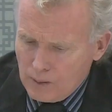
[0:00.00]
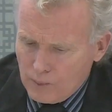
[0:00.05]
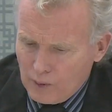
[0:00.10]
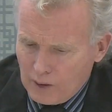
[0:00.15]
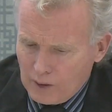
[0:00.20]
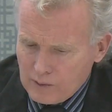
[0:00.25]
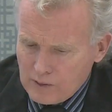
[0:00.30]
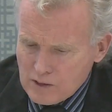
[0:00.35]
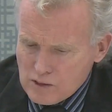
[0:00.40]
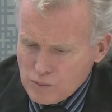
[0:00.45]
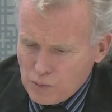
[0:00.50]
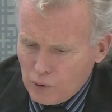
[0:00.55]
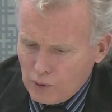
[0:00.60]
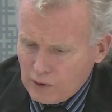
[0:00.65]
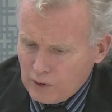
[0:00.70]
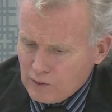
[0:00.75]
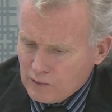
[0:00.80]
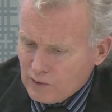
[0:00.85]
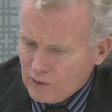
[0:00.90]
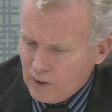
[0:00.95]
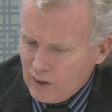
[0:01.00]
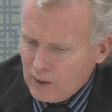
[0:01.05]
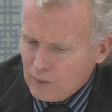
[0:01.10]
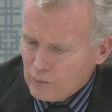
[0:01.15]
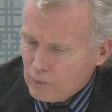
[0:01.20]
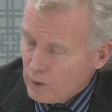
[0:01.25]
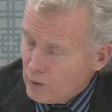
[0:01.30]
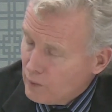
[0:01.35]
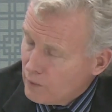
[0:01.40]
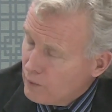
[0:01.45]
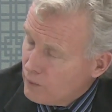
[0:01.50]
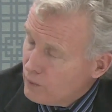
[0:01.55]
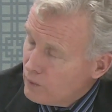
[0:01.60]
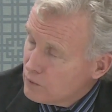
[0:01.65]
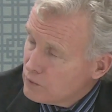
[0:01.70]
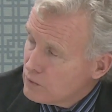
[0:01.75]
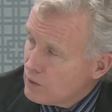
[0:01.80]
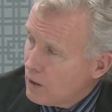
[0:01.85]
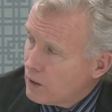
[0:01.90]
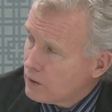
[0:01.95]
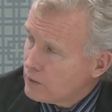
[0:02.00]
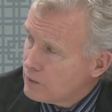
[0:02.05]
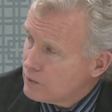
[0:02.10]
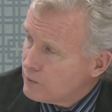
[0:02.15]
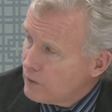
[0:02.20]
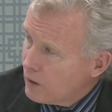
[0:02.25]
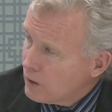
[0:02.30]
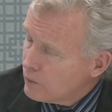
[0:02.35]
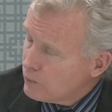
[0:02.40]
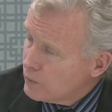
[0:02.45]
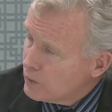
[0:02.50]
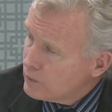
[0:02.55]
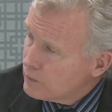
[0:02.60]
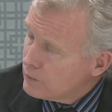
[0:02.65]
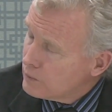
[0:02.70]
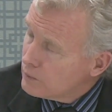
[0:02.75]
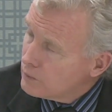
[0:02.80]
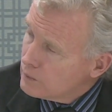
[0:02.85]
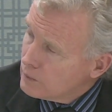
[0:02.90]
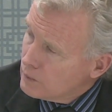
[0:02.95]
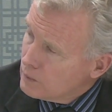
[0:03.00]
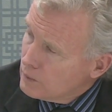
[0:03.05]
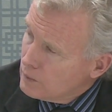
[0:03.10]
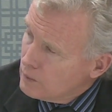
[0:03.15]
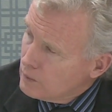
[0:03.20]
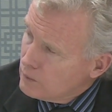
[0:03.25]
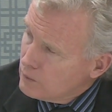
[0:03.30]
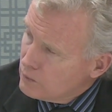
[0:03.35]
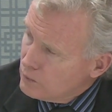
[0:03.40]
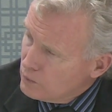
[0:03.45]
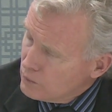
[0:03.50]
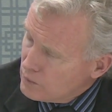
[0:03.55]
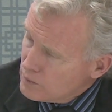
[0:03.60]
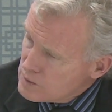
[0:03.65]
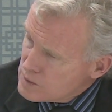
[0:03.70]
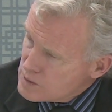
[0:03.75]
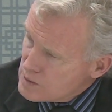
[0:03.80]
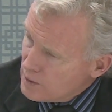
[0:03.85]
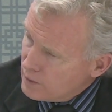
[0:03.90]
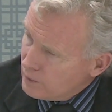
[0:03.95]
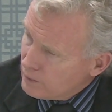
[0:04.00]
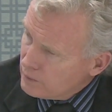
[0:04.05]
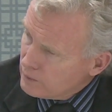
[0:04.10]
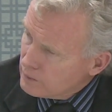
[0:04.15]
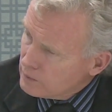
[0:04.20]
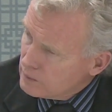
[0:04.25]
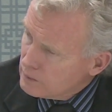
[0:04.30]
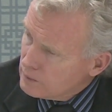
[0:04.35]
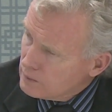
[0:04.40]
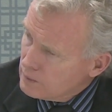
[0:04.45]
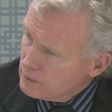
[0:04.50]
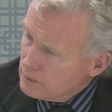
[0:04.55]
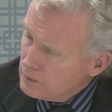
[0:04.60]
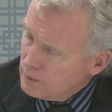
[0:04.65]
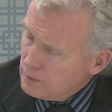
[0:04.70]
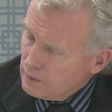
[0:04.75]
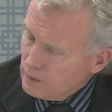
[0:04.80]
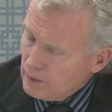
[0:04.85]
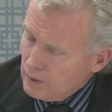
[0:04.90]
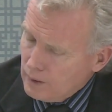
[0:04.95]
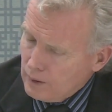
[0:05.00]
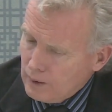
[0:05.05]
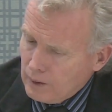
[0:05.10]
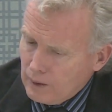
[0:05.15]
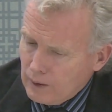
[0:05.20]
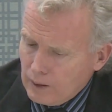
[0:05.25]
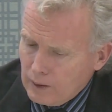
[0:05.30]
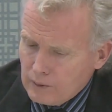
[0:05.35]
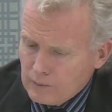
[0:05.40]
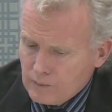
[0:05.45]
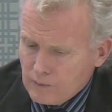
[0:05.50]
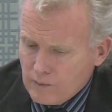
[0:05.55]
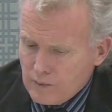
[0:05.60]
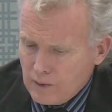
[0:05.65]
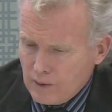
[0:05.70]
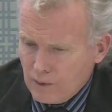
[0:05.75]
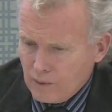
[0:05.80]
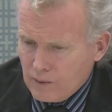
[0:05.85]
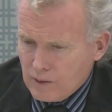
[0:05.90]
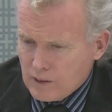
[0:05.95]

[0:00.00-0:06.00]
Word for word: But at this point in time, there is not a development to consider, and there